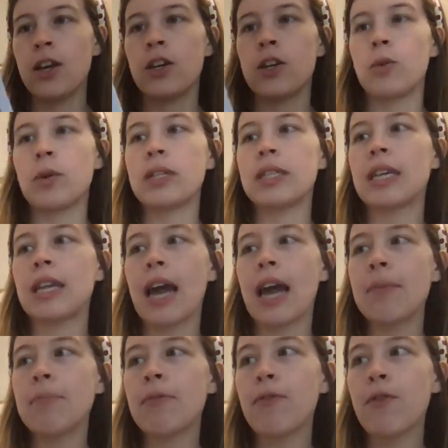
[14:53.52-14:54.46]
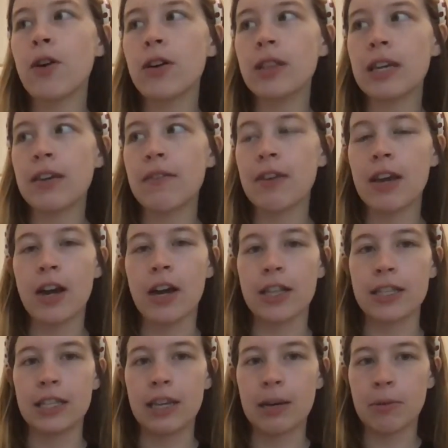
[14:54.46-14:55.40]
'Twas the night before leaving
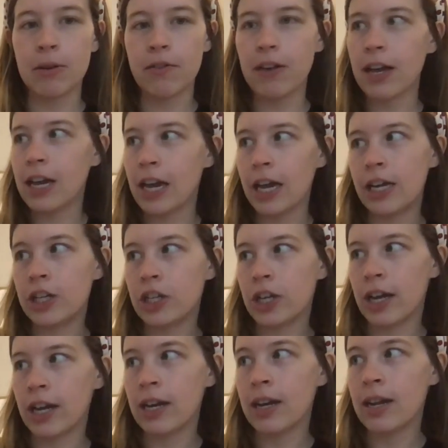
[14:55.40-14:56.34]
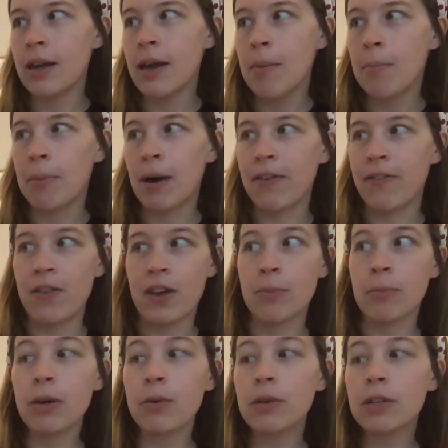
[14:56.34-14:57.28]
on summer vacation. My
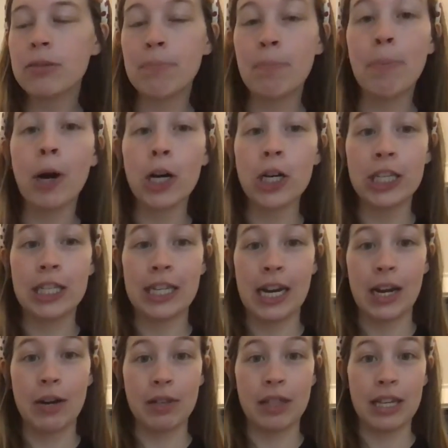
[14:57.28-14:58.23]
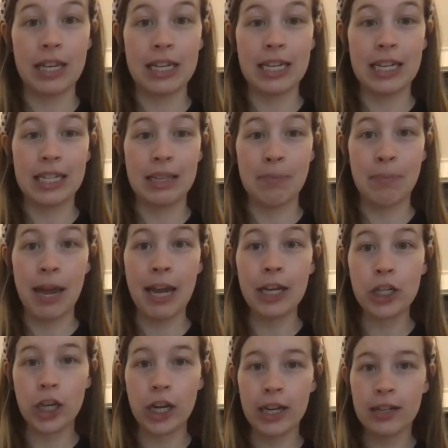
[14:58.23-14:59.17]
family was bursting with
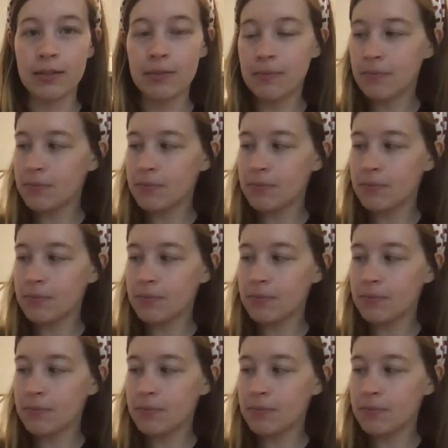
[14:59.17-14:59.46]
anticipation.